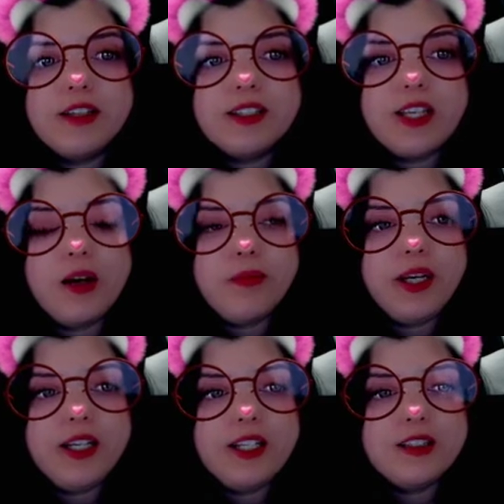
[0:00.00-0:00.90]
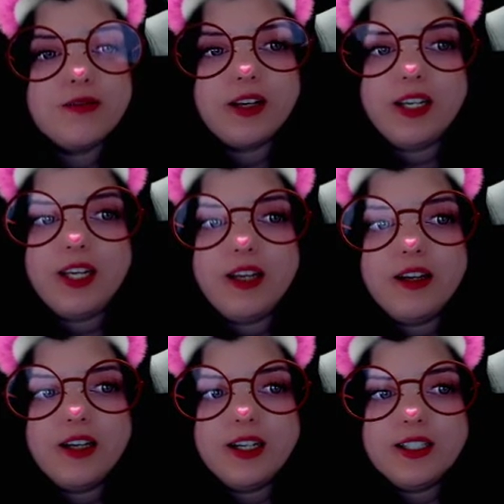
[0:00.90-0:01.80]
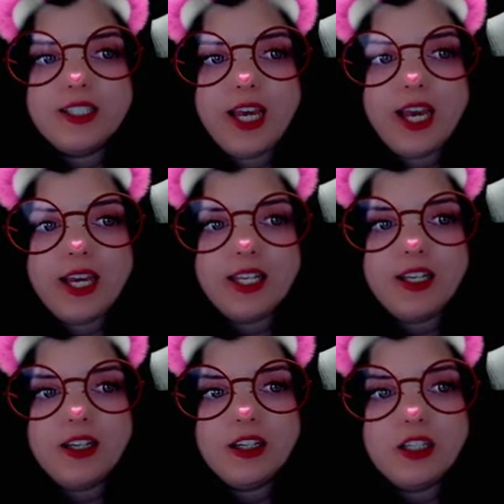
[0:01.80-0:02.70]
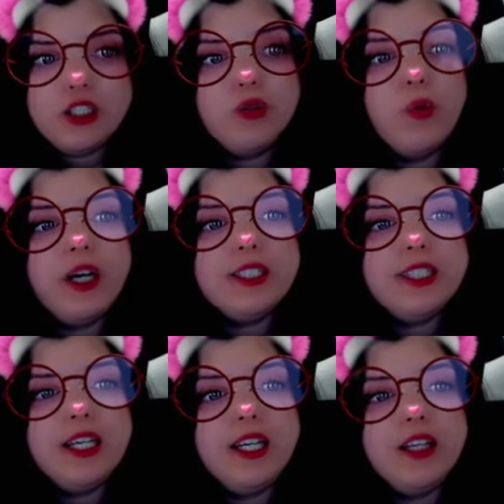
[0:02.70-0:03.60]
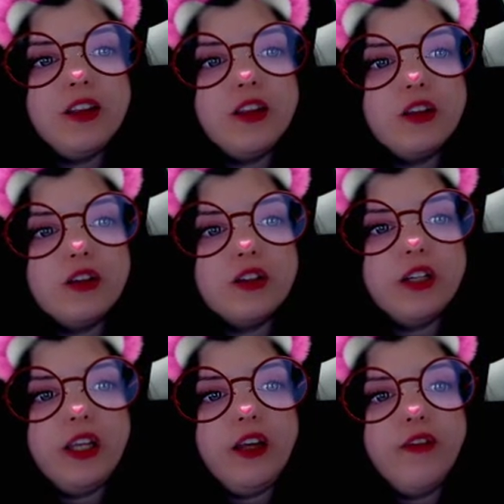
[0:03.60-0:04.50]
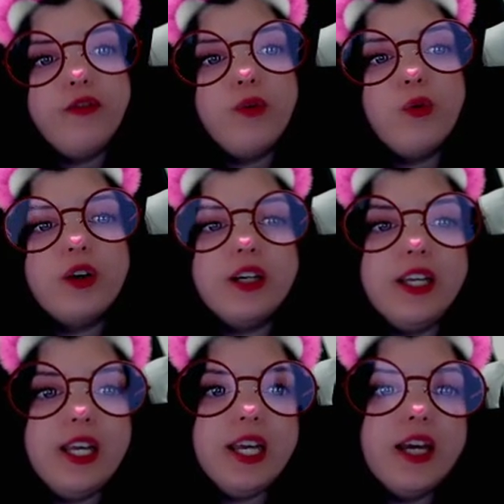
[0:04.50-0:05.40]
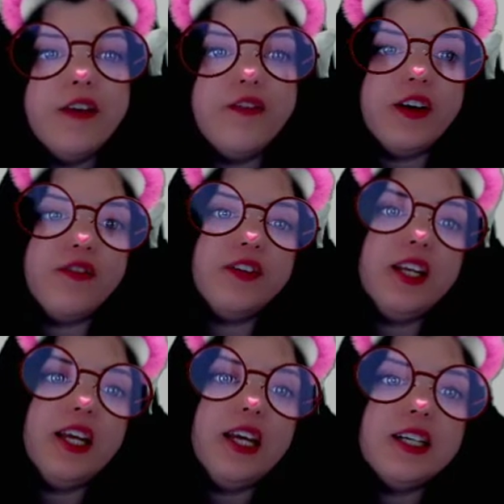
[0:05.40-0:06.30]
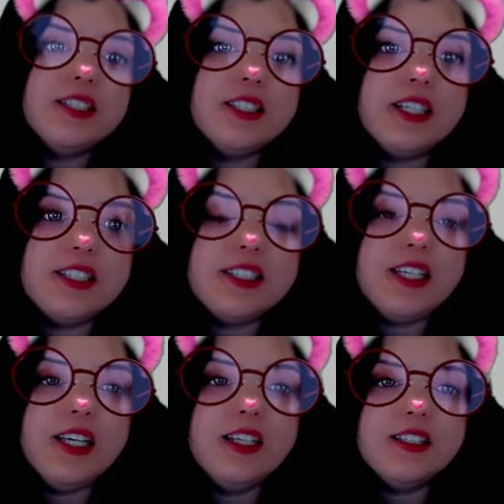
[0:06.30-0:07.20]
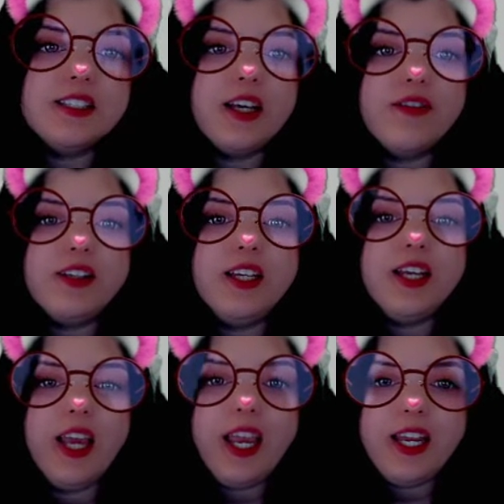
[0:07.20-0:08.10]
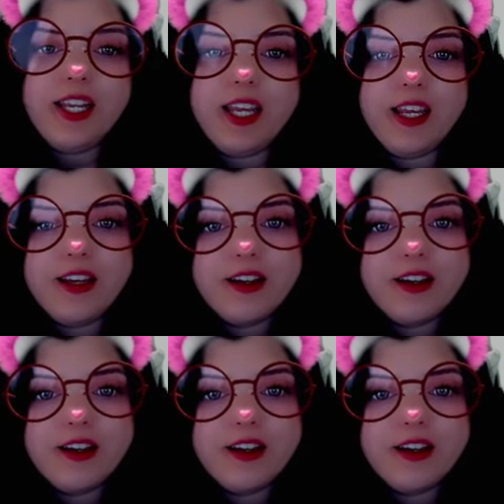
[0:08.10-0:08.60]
Let's count by tens. Ready? 10, 20, 30, 40, 50, 60, 70, 80.